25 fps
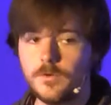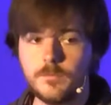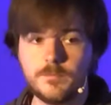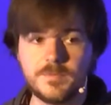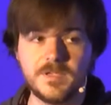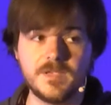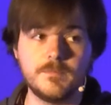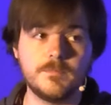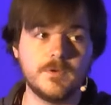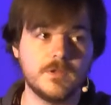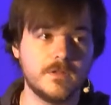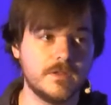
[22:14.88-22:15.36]

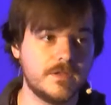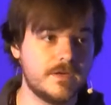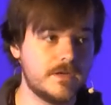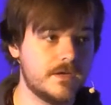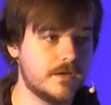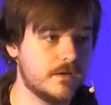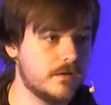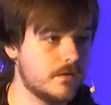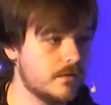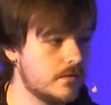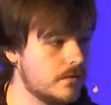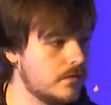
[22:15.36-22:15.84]
people in
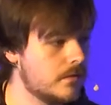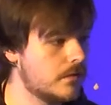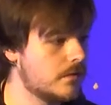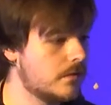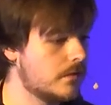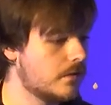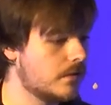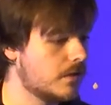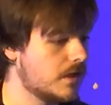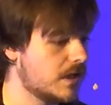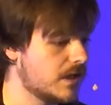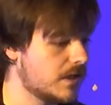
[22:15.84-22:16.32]
here,
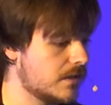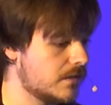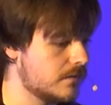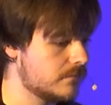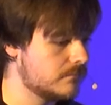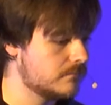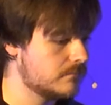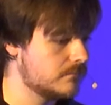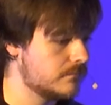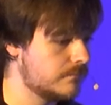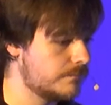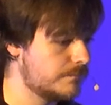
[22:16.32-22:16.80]

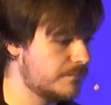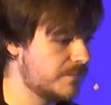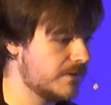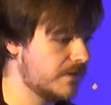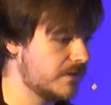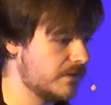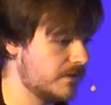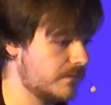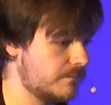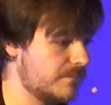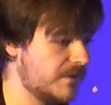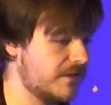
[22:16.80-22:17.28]
um,
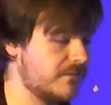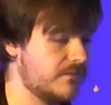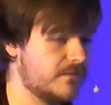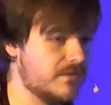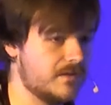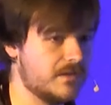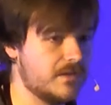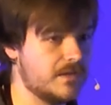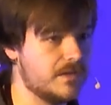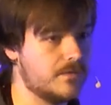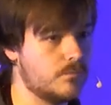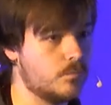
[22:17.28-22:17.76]
but
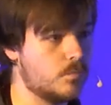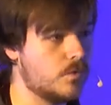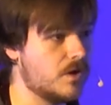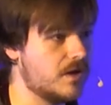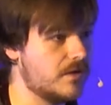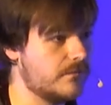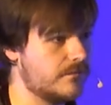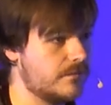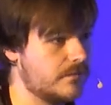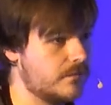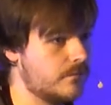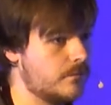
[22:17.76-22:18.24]
basically one
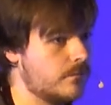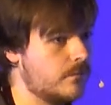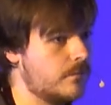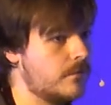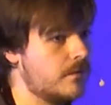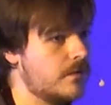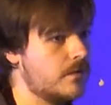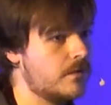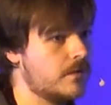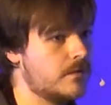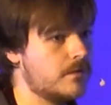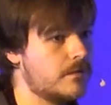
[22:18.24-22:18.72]
of them,
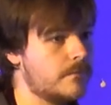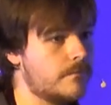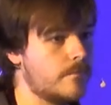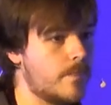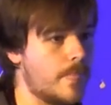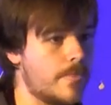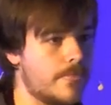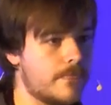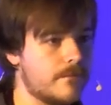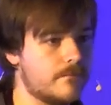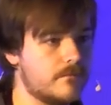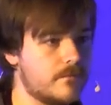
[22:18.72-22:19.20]

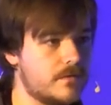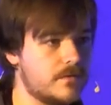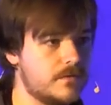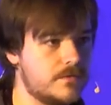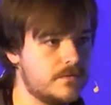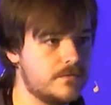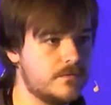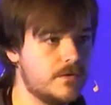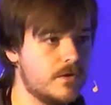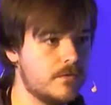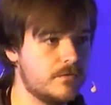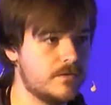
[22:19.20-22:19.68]

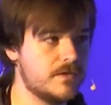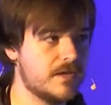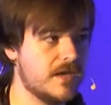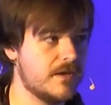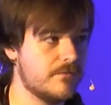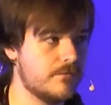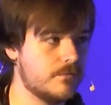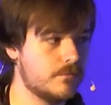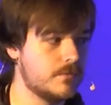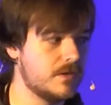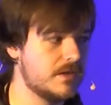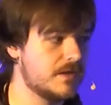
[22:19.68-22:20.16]
you know you
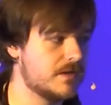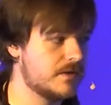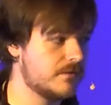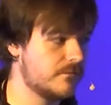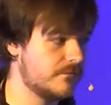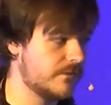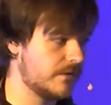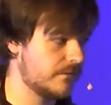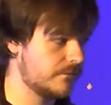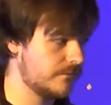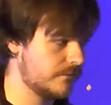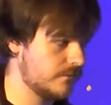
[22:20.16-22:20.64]
have a really good
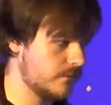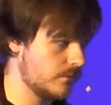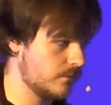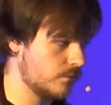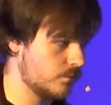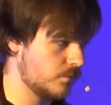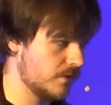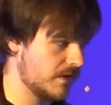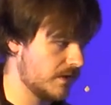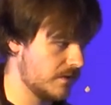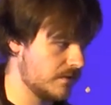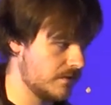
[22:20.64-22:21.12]
investor
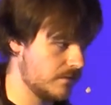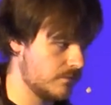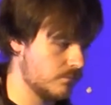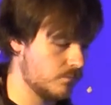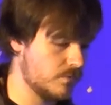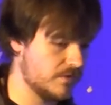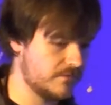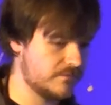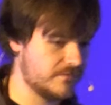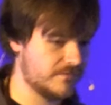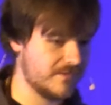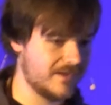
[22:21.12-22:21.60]
when
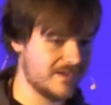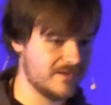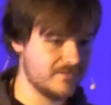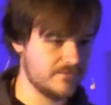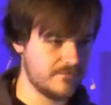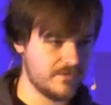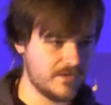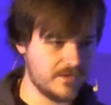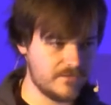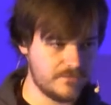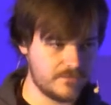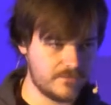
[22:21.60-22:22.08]
once they
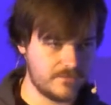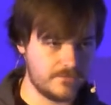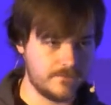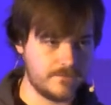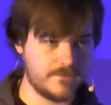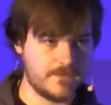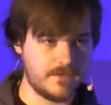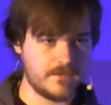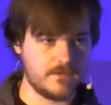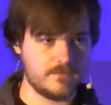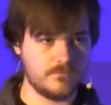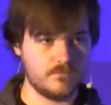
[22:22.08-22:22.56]
invest,
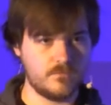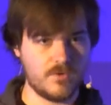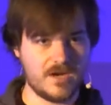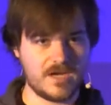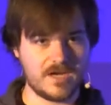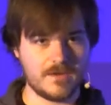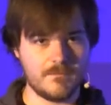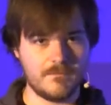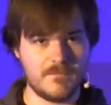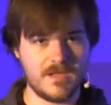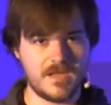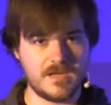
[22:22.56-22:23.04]
they
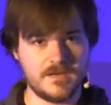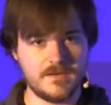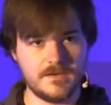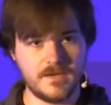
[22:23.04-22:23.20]
recommend